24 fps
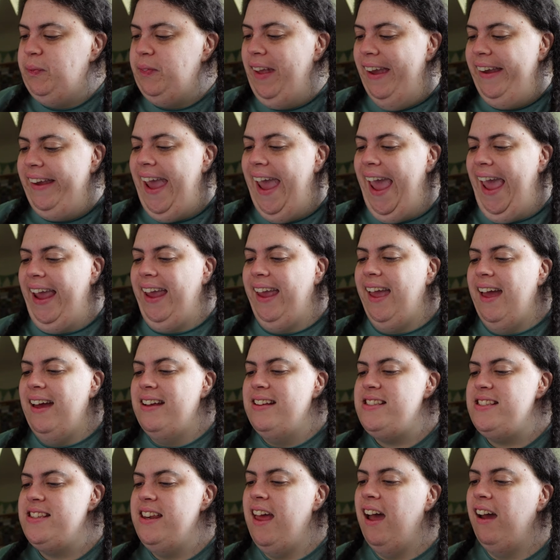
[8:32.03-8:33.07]
Okay,
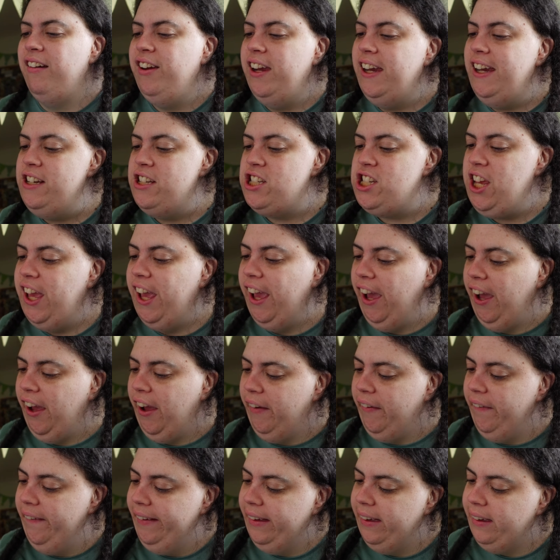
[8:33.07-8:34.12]
scenario
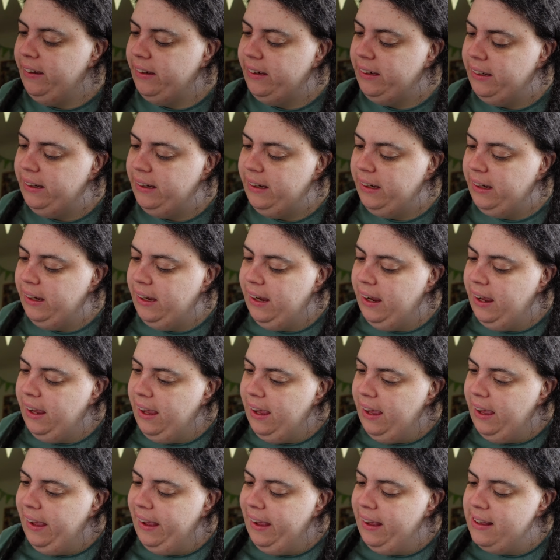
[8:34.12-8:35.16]
two
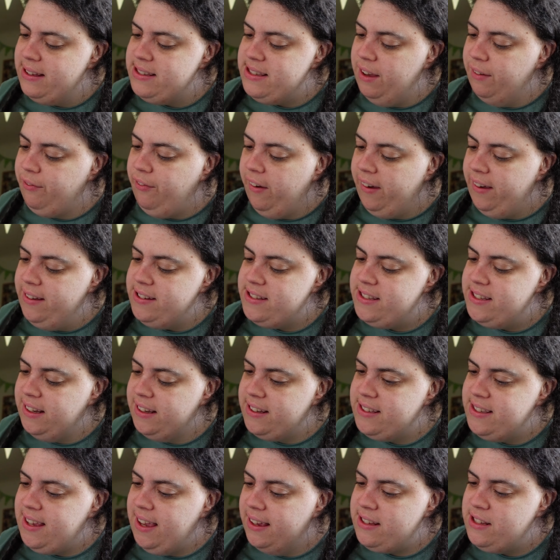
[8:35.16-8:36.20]
is if I
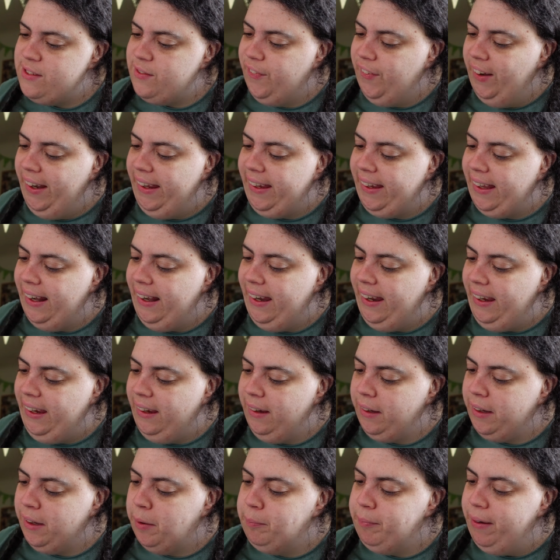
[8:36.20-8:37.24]
successfully
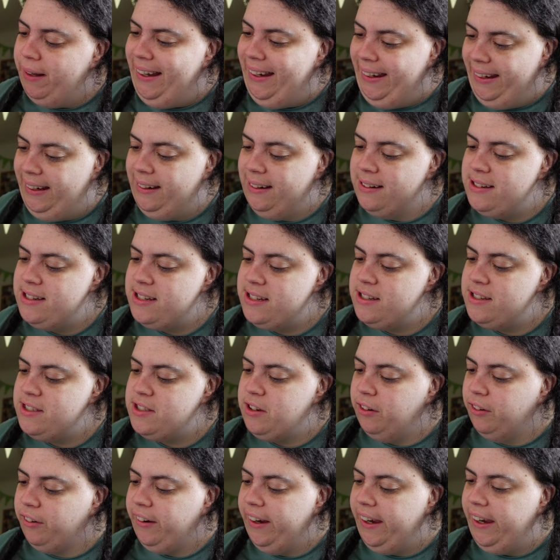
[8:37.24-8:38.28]
complete,
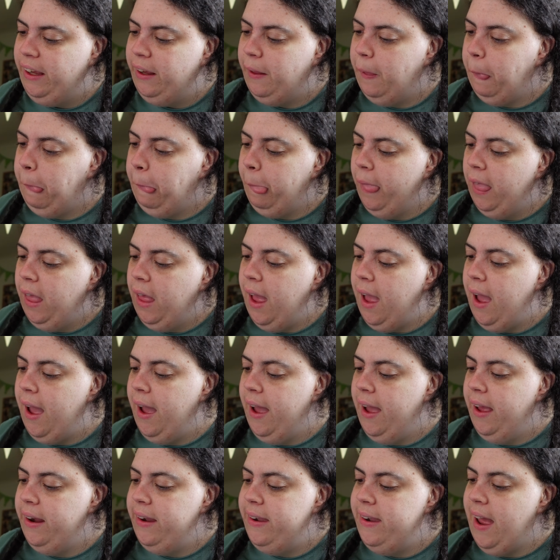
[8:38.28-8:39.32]
sorry,
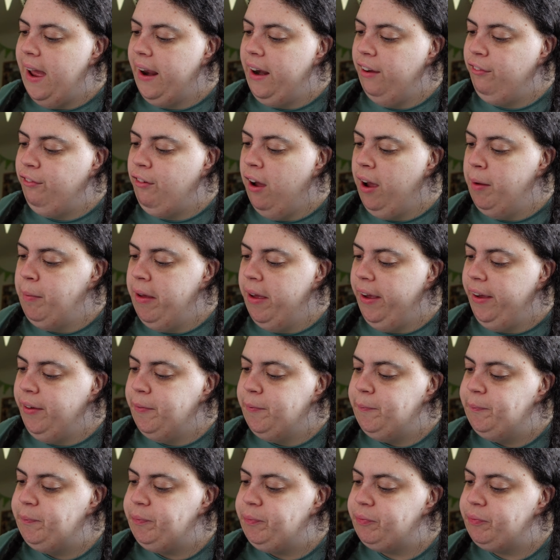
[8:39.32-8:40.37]
NaNoWriMo,